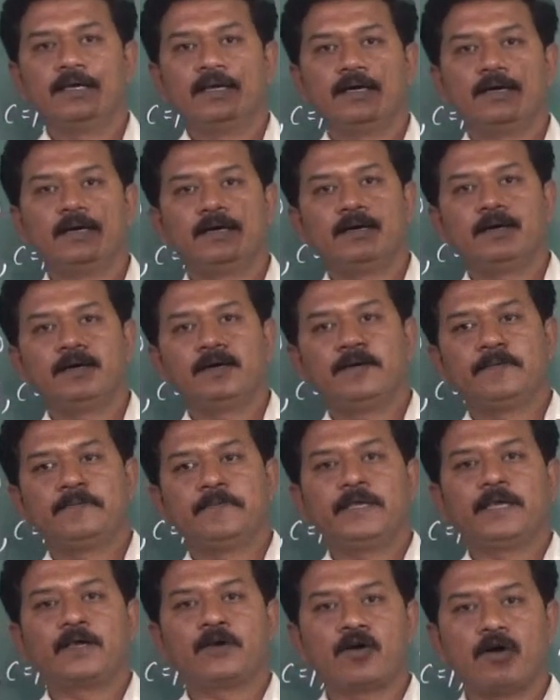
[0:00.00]

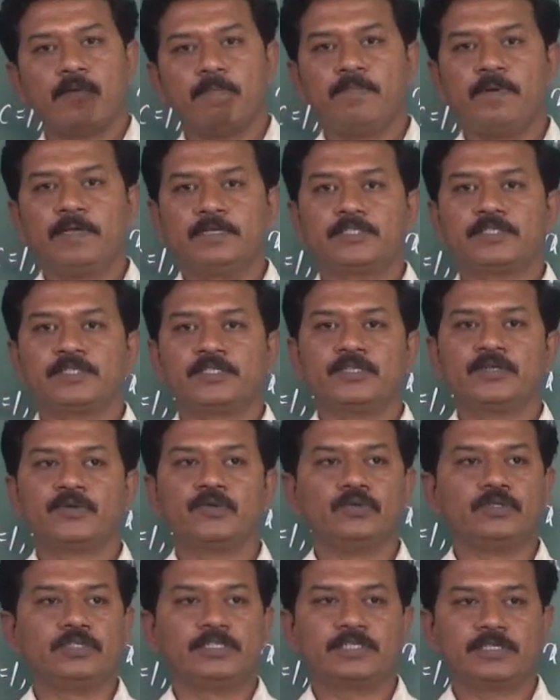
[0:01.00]
a complex
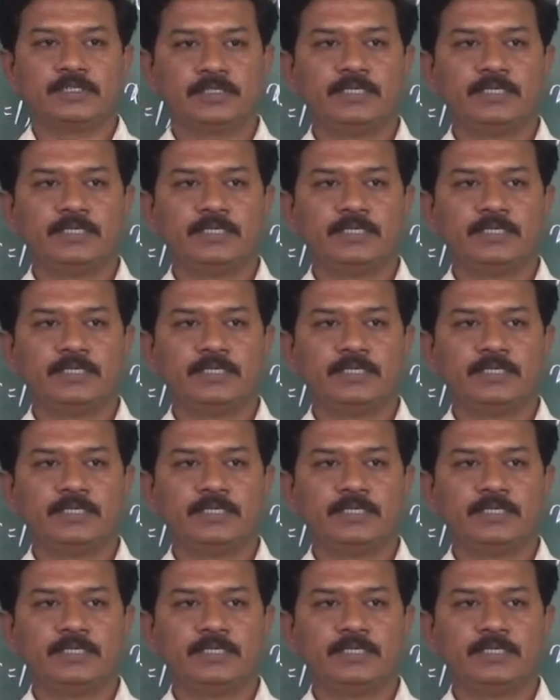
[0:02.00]
roots,